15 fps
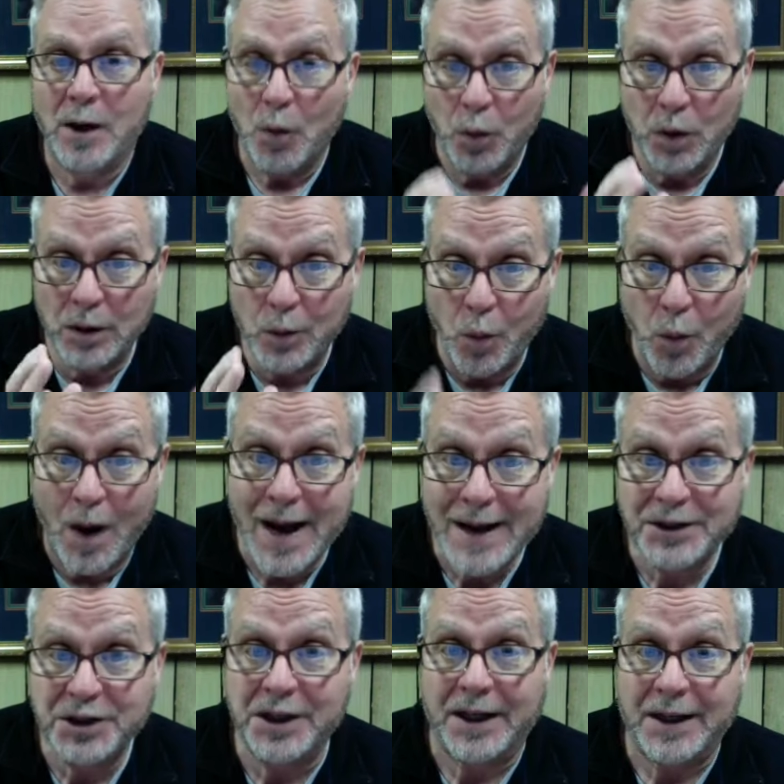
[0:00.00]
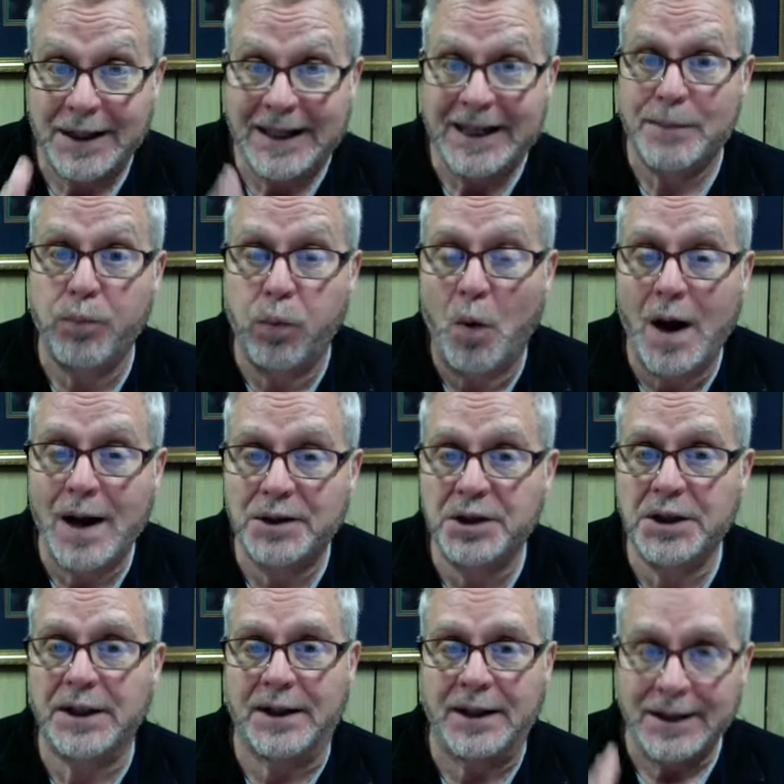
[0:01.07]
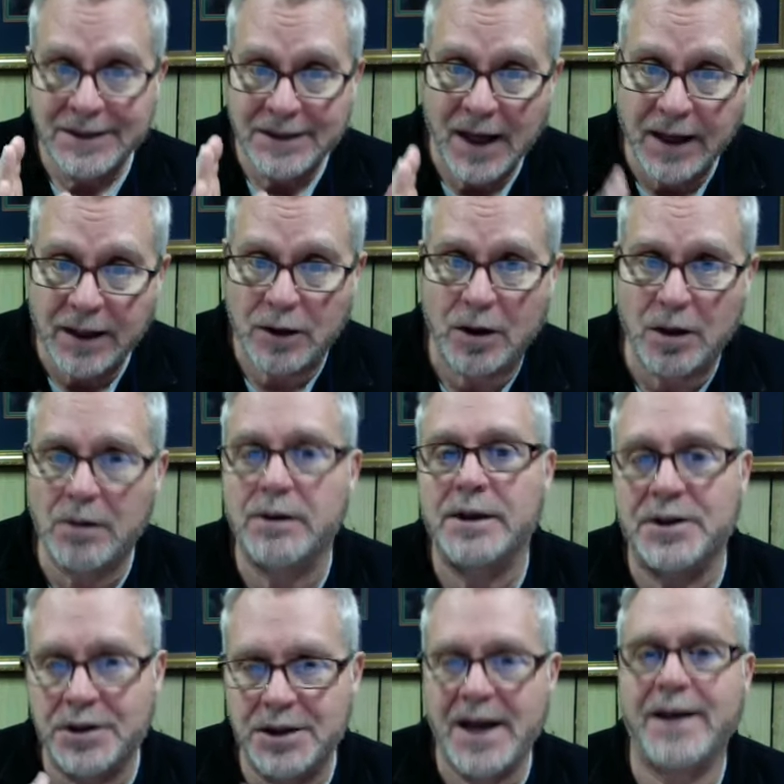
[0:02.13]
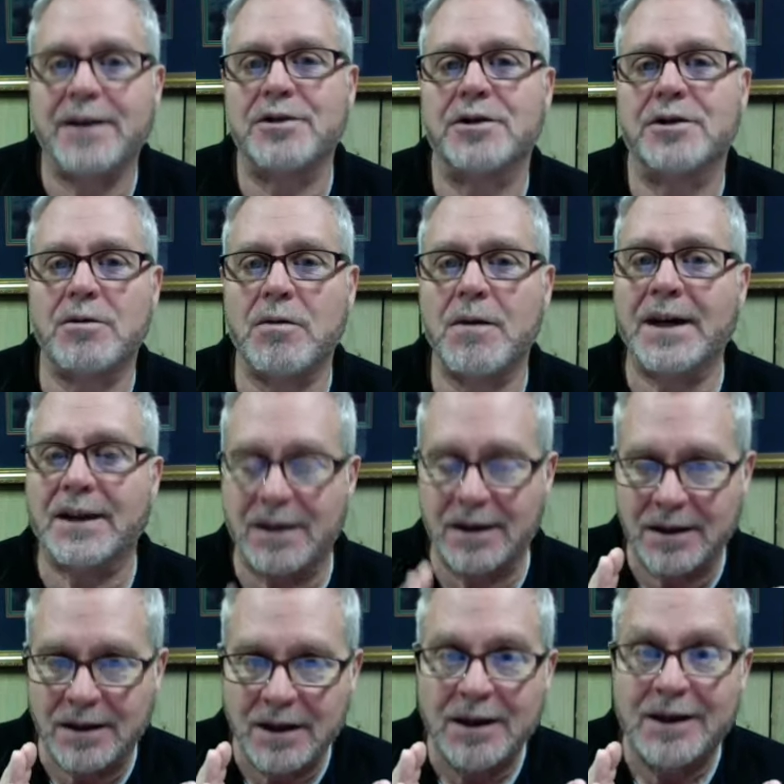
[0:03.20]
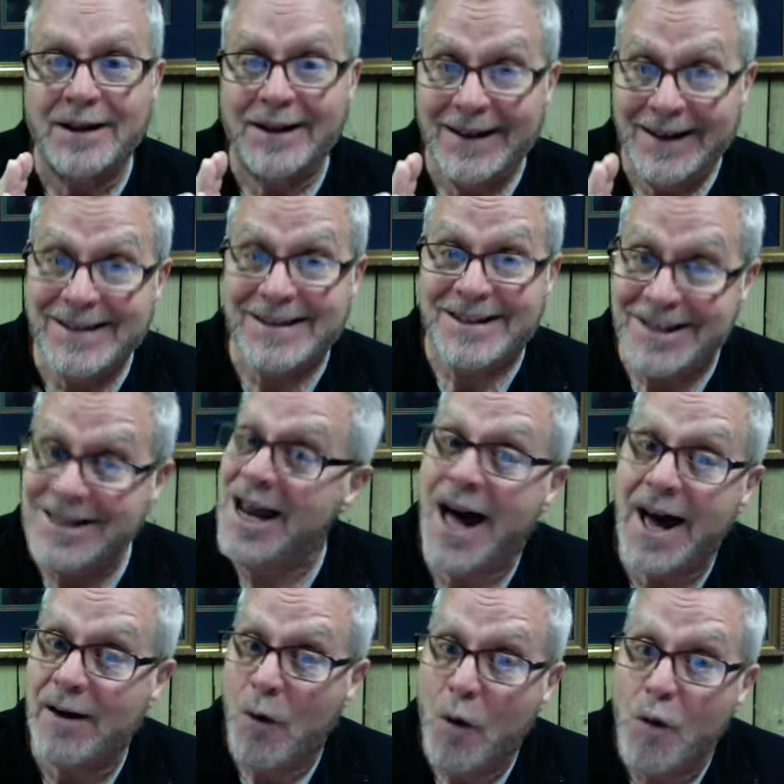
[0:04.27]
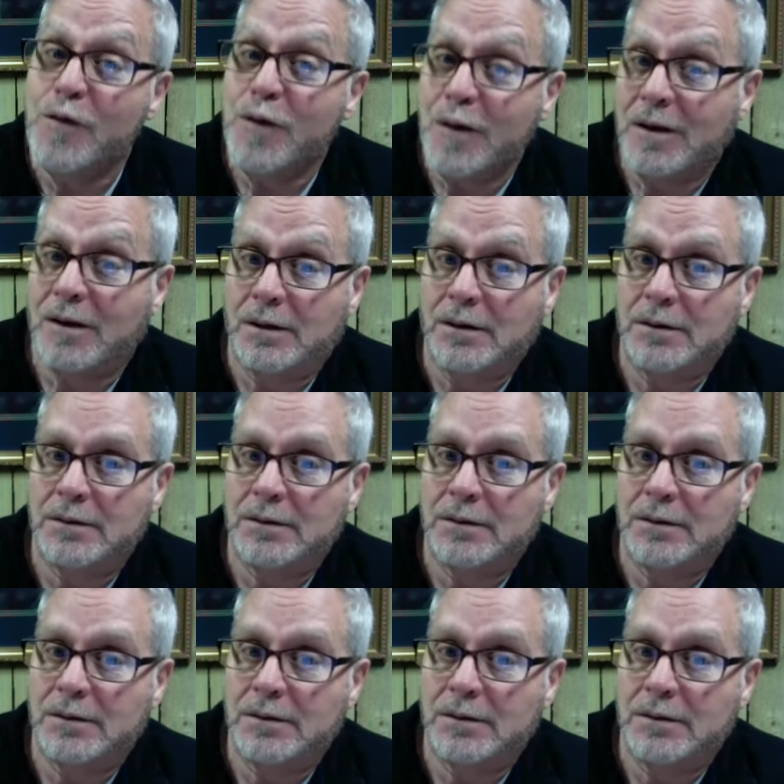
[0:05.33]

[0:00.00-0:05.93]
We're watching, keep watching, take courage, take strength. It's not over.